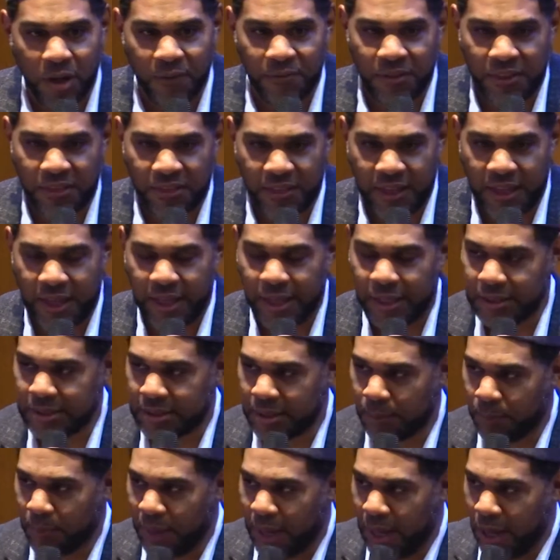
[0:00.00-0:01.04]
of the
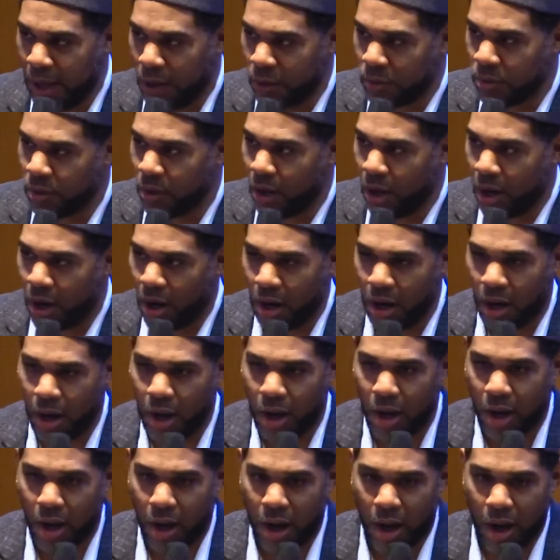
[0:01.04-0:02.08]
things about
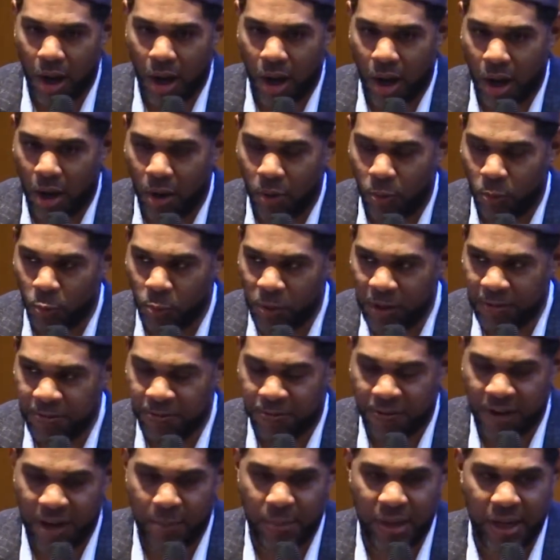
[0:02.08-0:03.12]

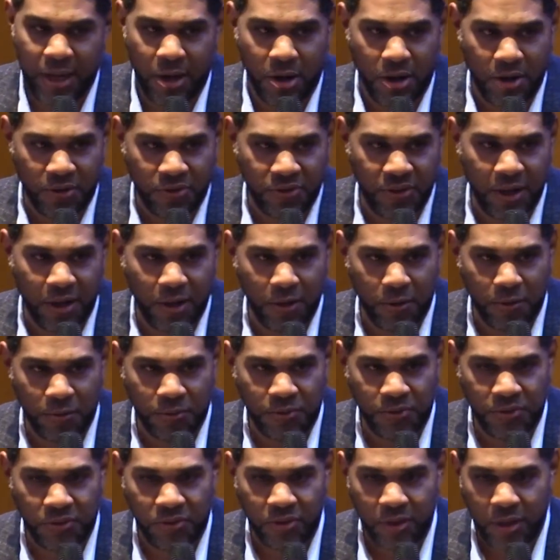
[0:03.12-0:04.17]
reframing
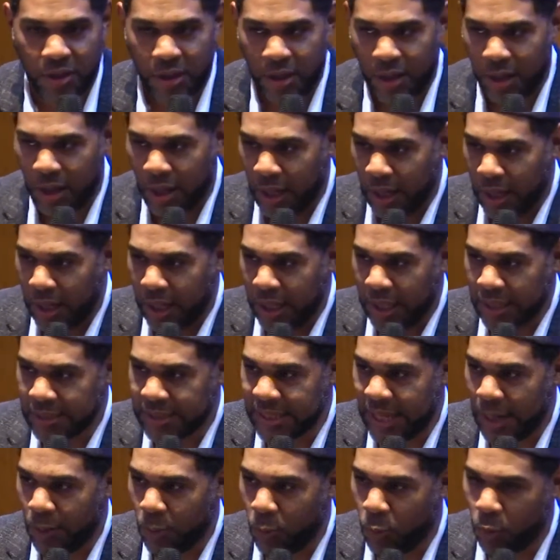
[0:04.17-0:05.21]
ourselves
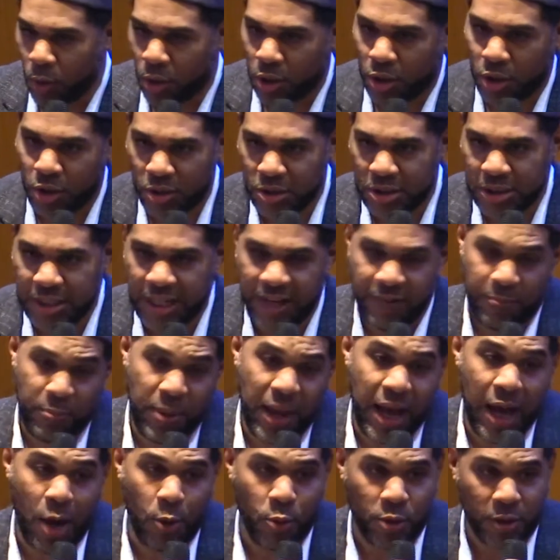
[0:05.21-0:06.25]
is that words have
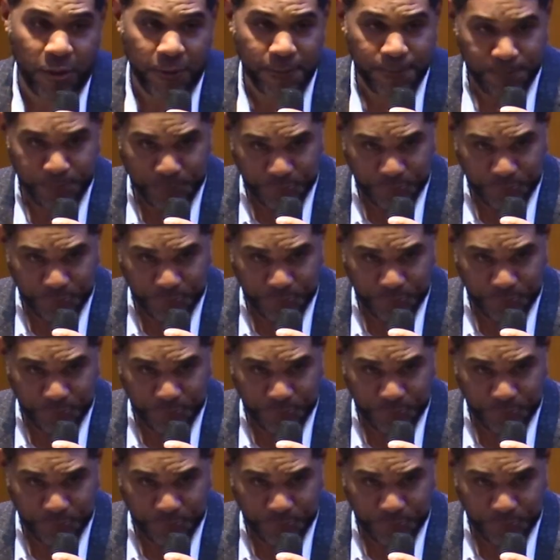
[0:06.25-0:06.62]
power.